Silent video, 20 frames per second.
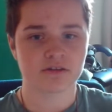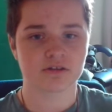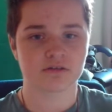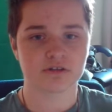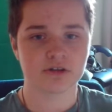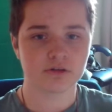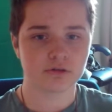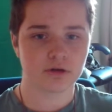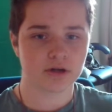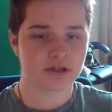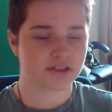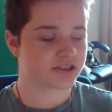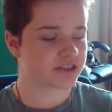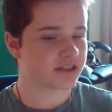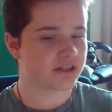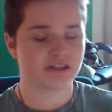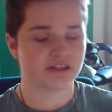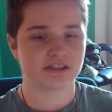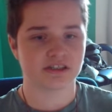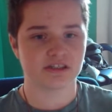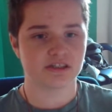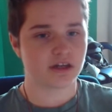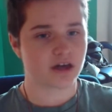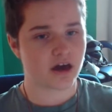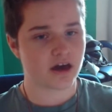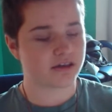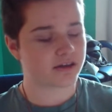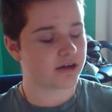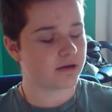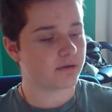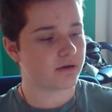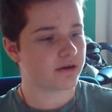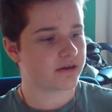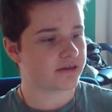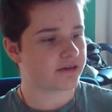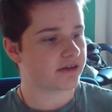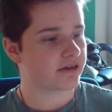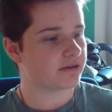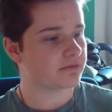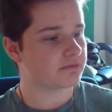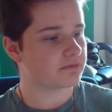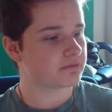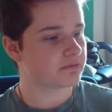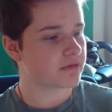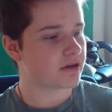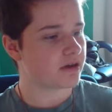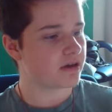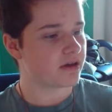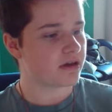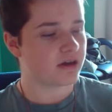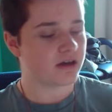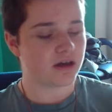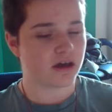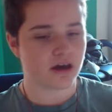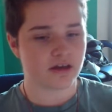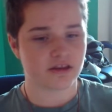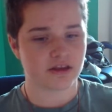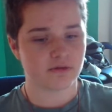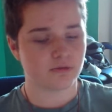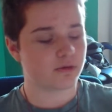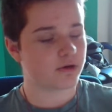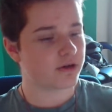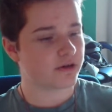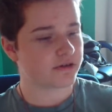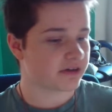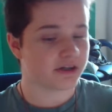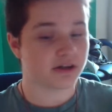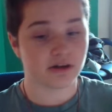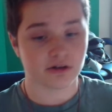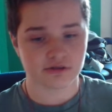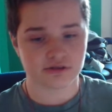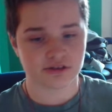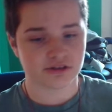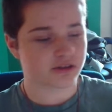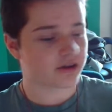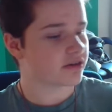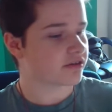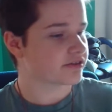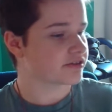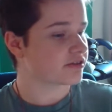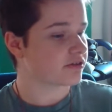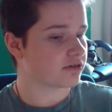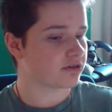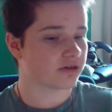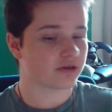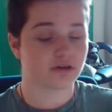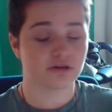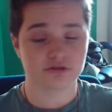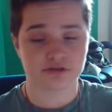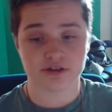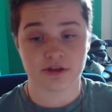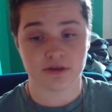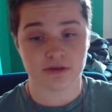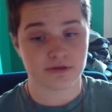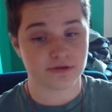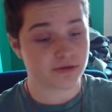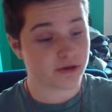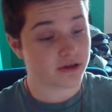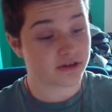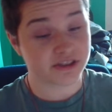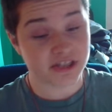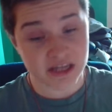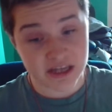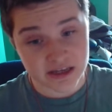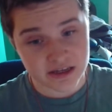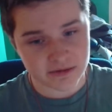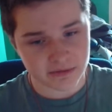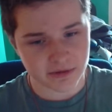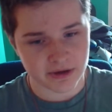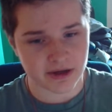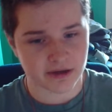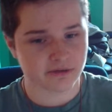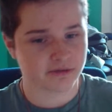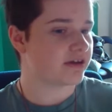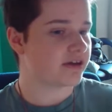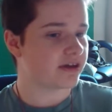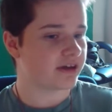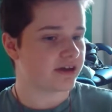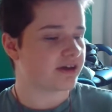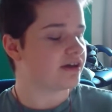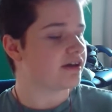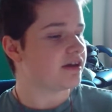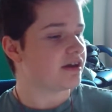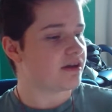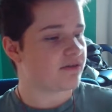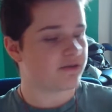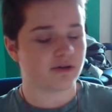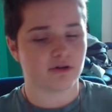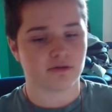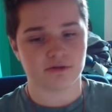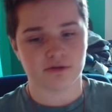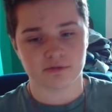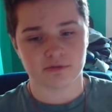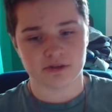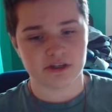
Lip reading: real question is, are they worth it? Are they worth $100 or £113 if you're from the